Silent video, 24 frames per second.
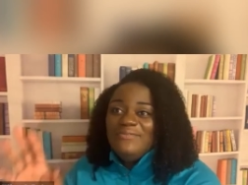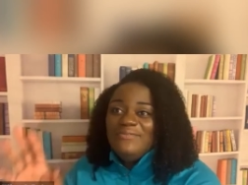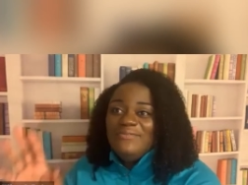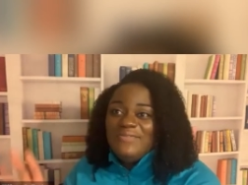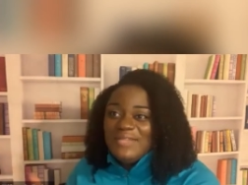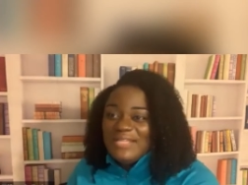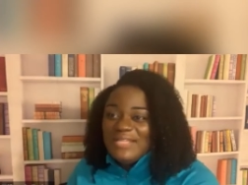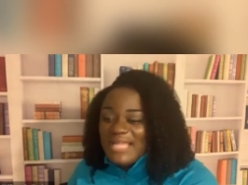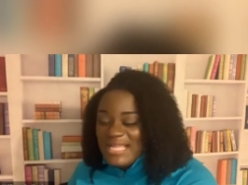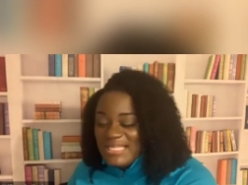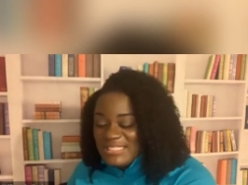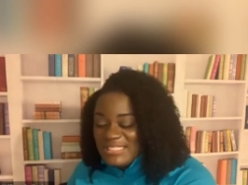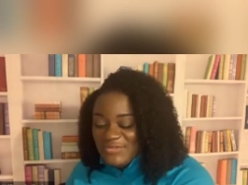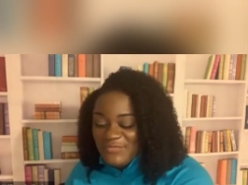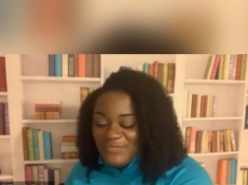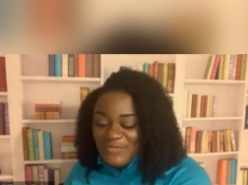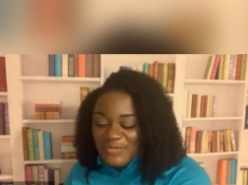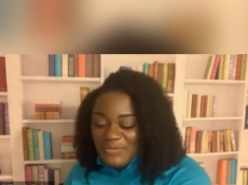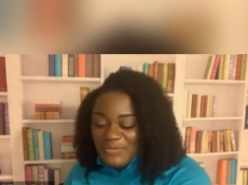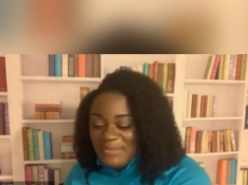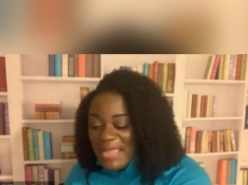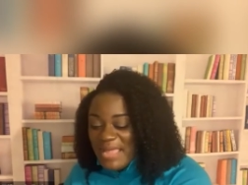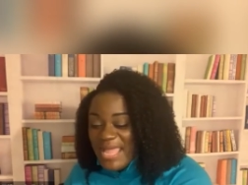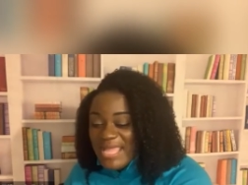
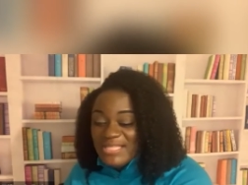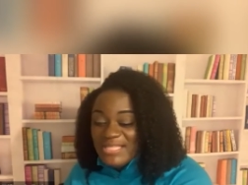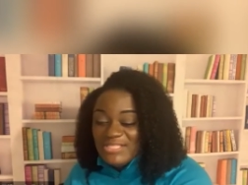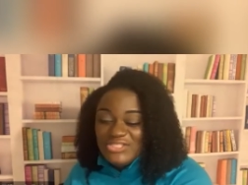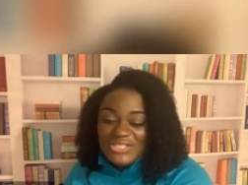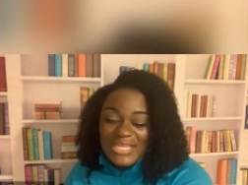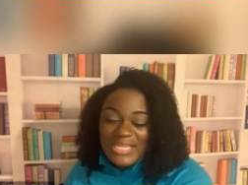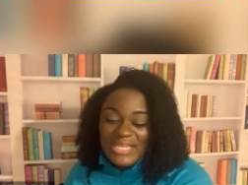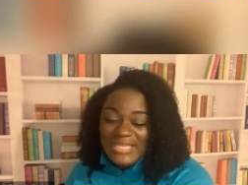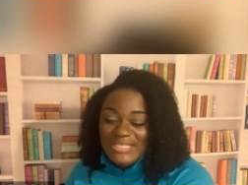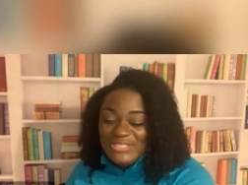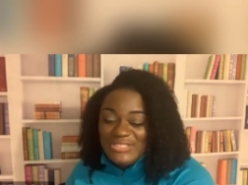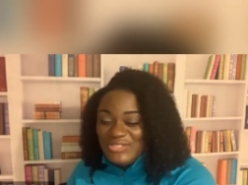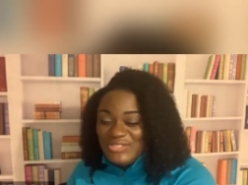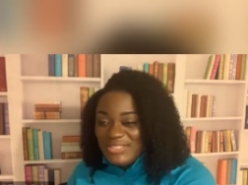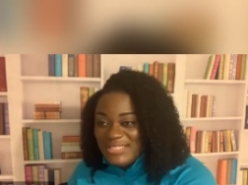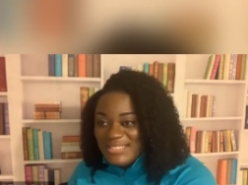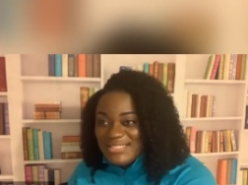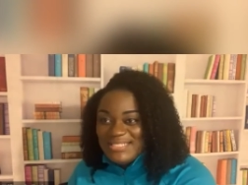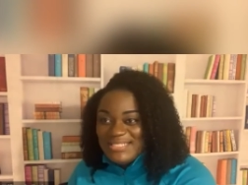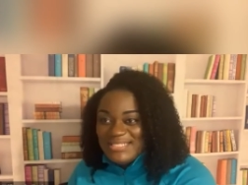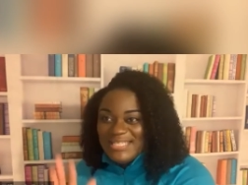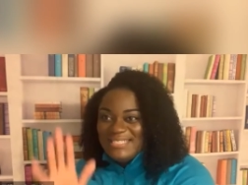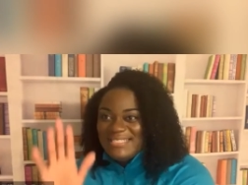philosopher by education,
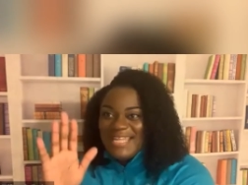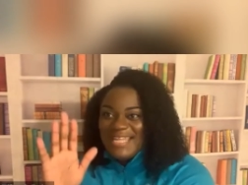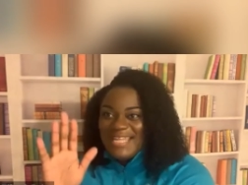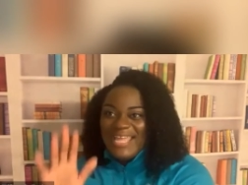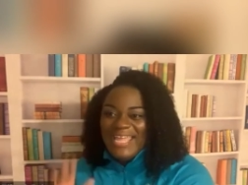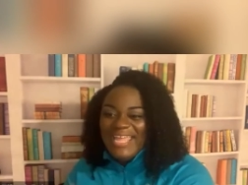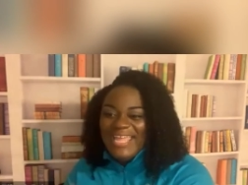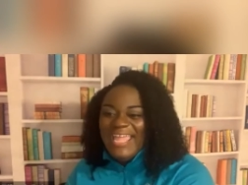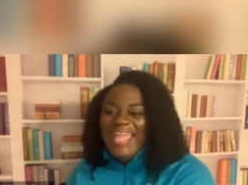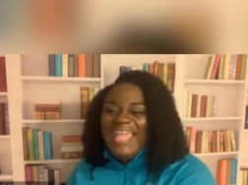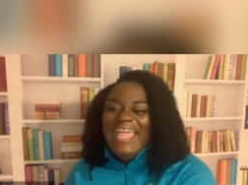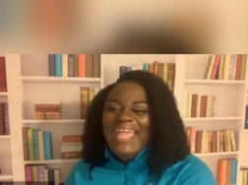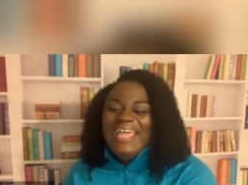as they say.